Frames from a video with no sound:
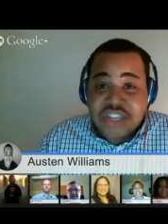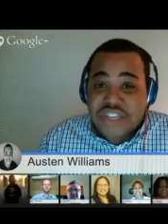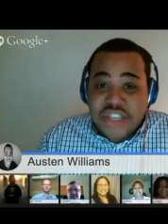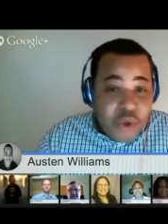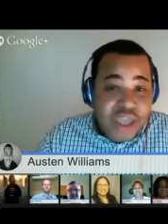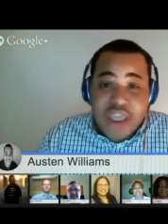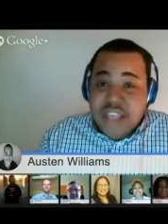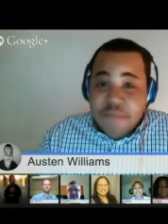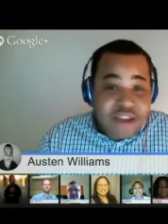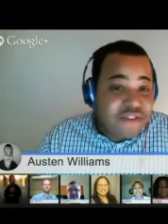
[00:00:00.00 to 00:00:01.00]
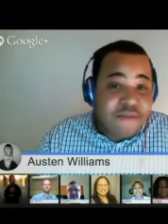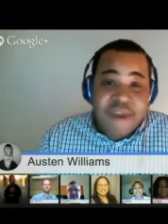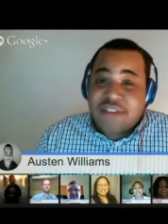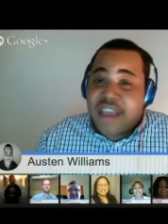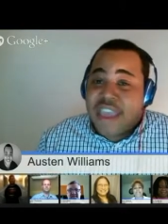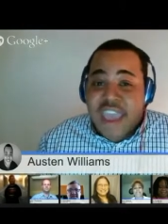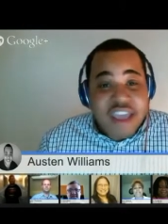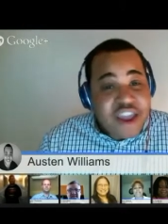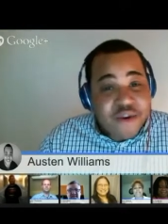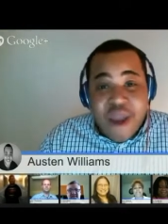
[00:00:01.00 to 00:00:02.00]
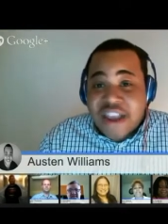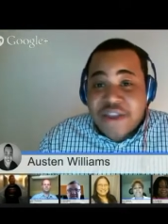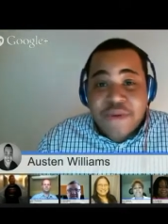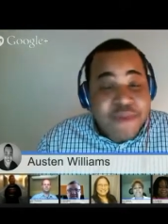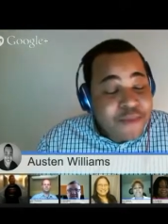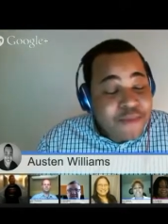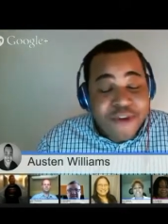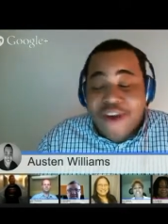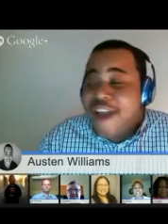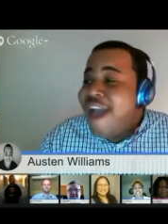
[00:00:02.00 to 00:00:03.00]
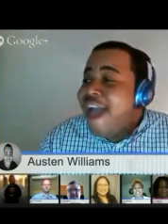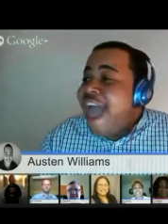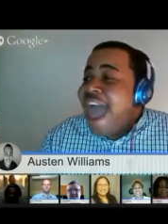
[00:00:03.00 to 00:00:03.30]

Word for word: just soaking in as much information I can, interacting with people,